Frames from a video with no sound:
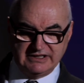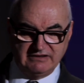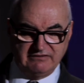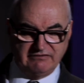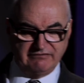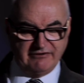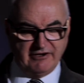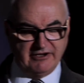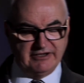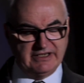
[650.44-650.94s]
and
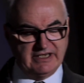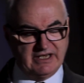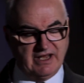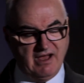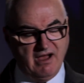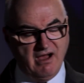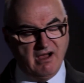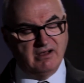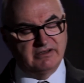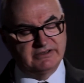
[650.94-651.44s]
find it
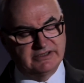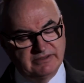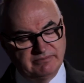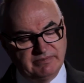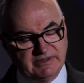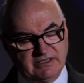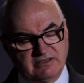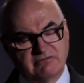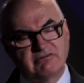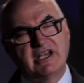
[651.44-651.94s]
hard to
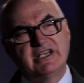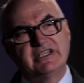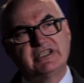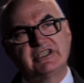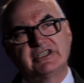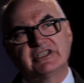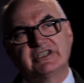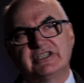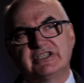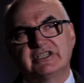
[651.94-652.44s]
be
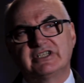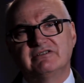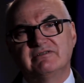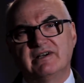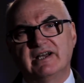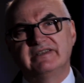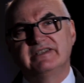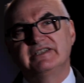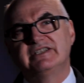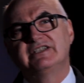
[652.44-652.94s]
gracious to
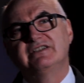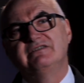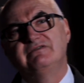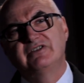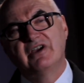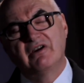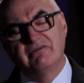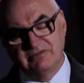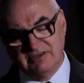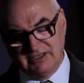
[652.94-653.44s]
others who
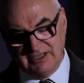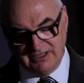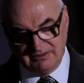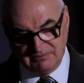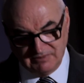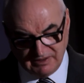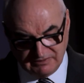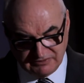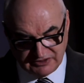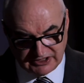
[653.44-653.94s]
don't keep
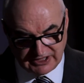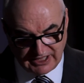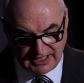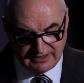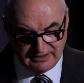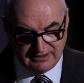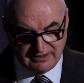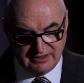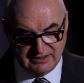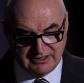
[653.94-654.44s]
those
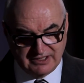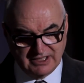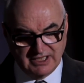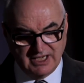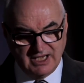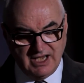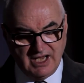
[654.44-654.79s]
standards?